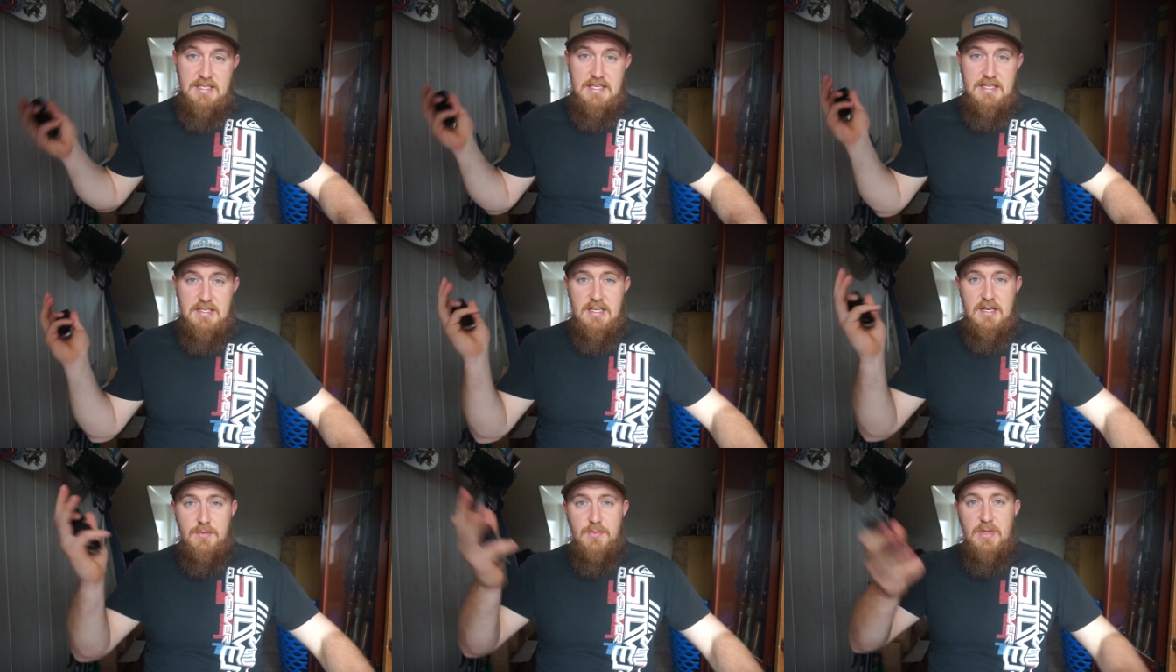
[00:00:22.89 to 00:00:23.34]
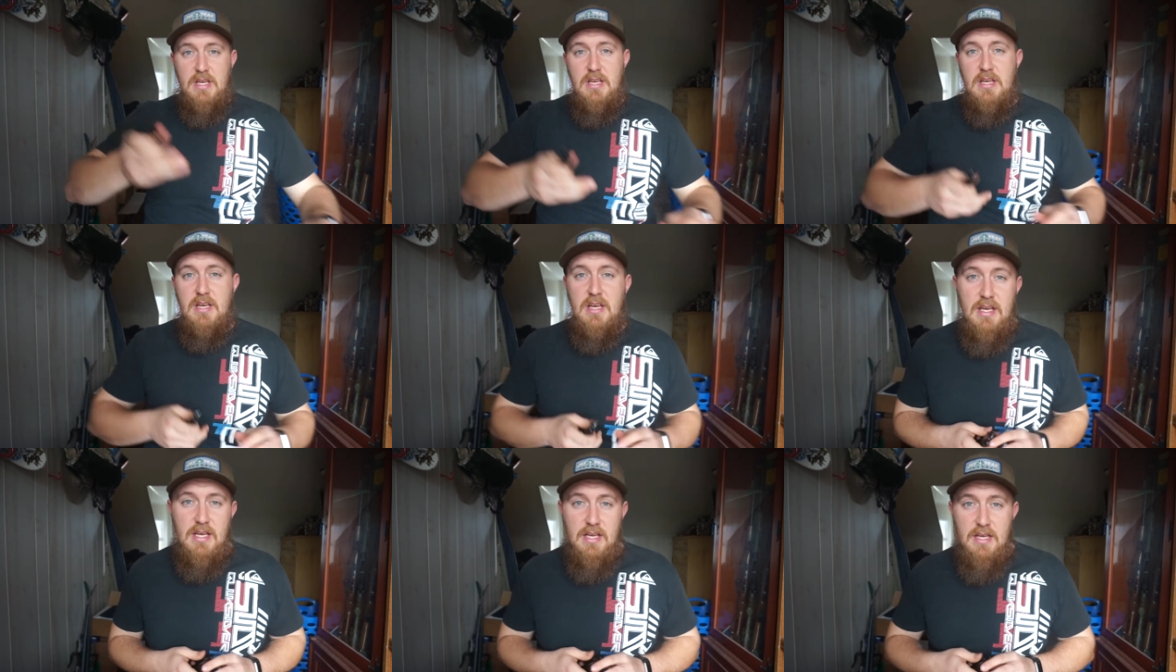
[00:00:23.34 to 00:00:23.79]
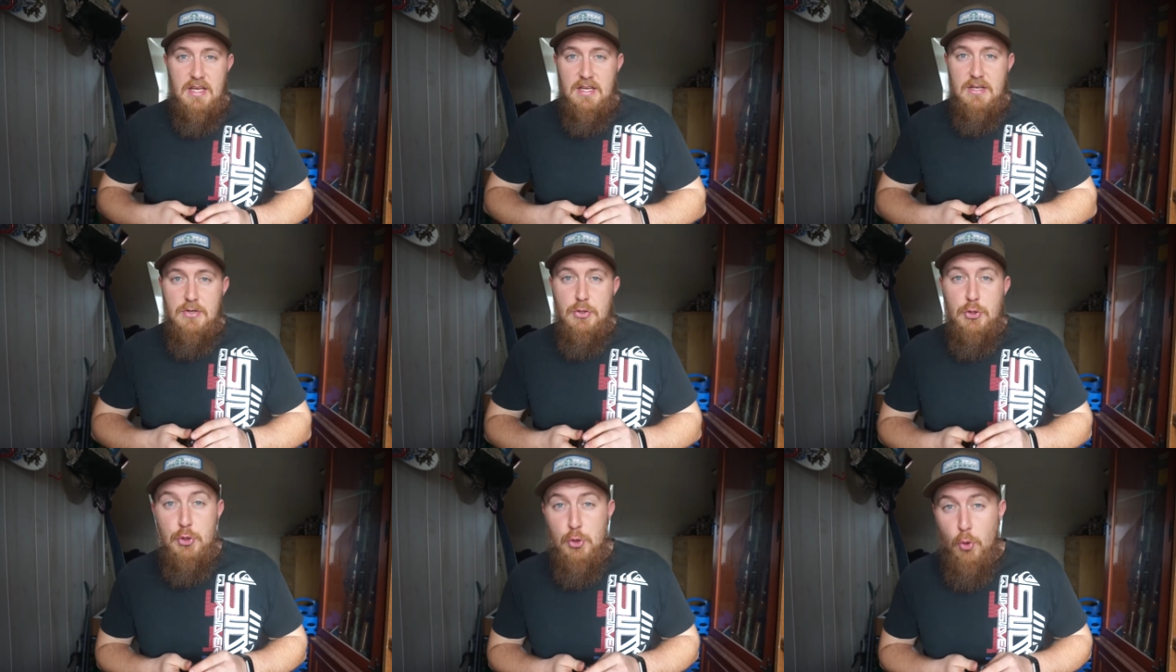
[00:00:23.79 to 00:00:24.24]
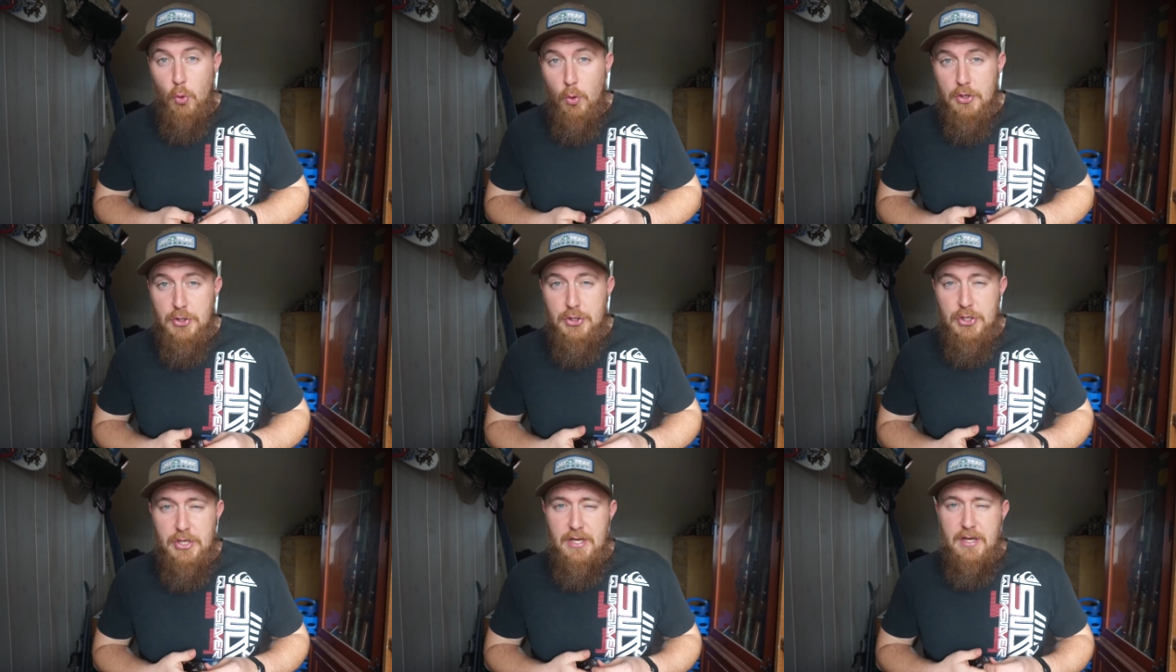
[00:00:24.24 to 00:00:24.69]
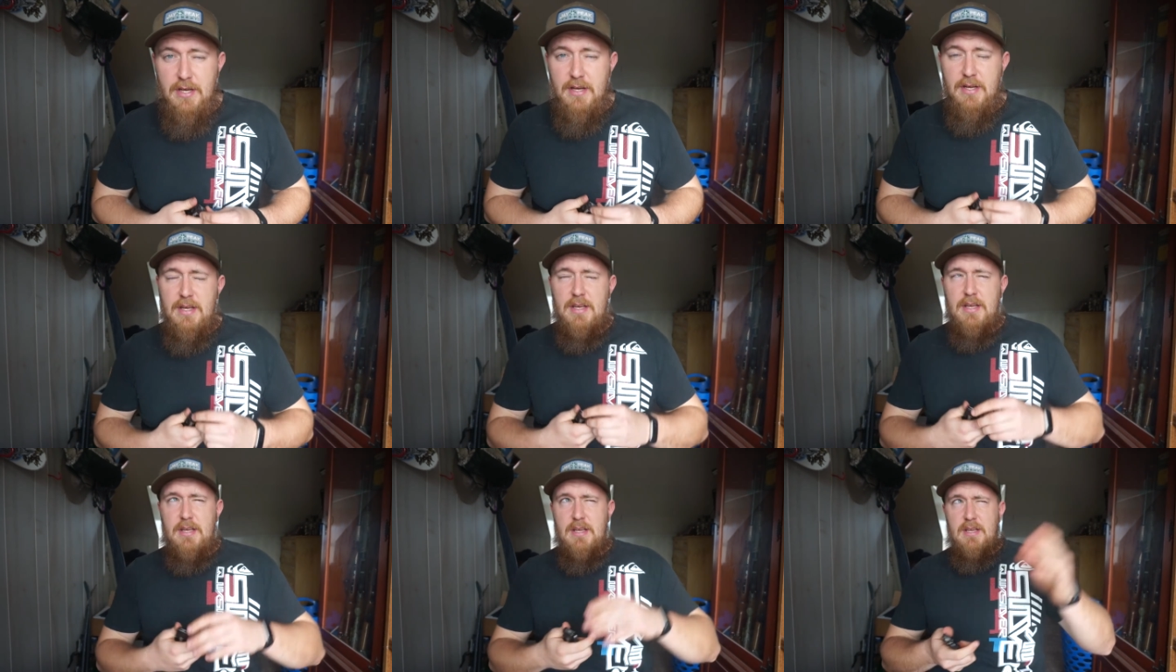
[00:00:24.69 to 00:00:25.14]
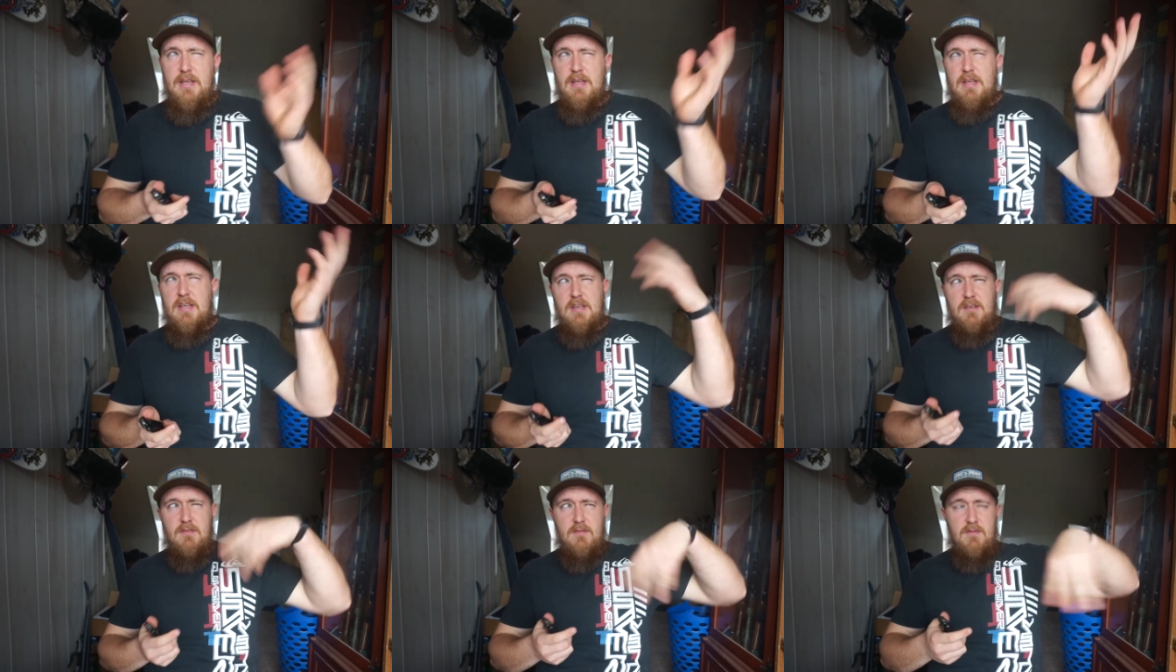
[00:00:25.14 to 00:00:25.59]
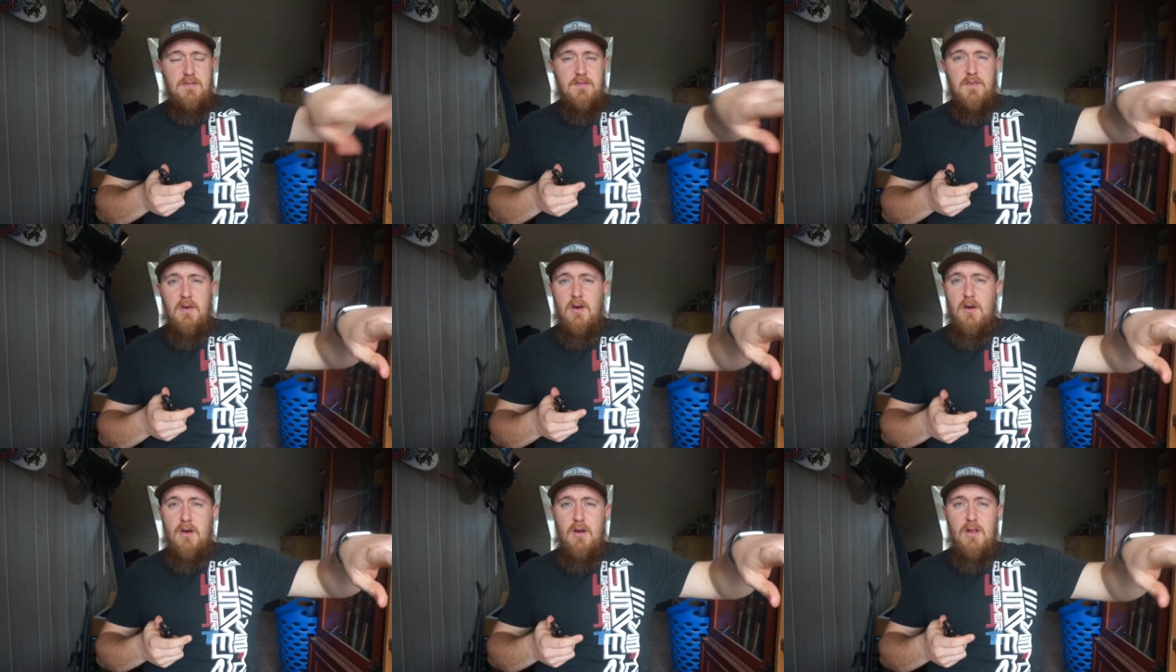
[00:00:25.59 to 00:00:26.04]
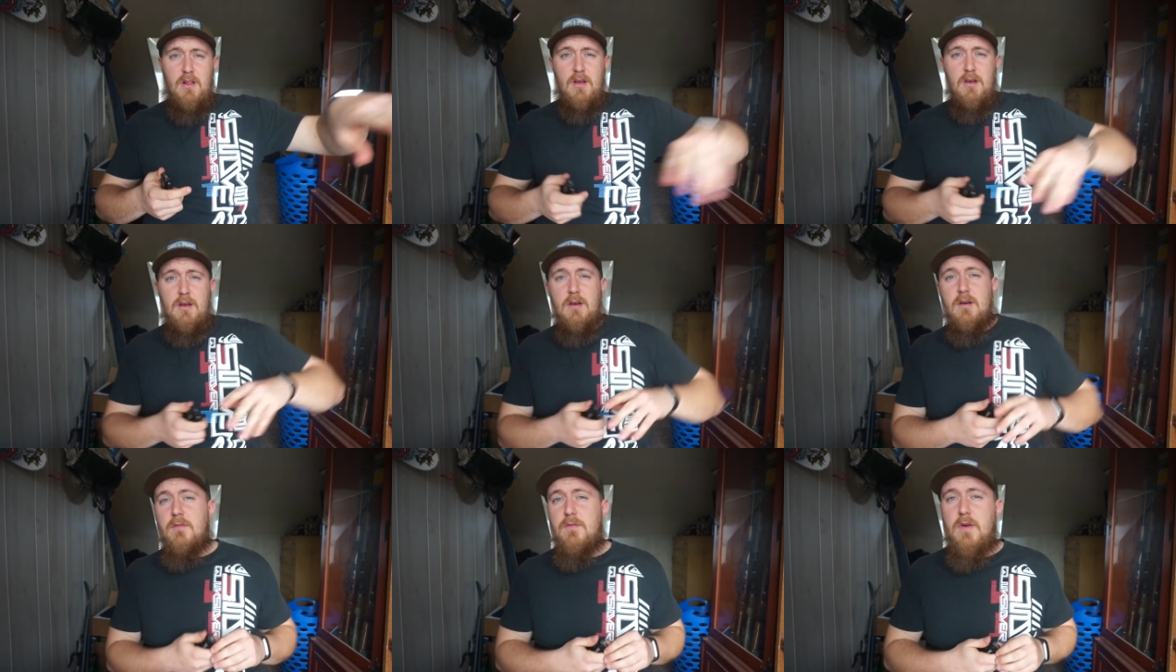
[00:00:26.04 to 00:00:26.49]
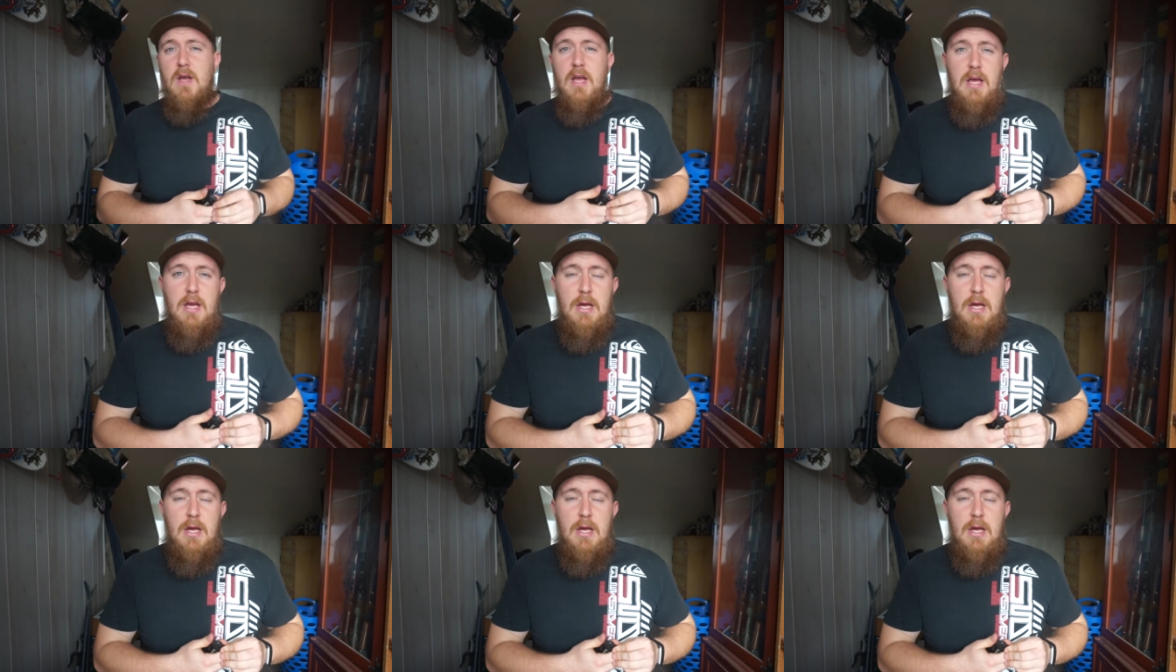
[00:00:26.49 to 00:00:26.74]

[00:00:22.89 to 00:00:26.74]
that's gonna be in Georgia in fall of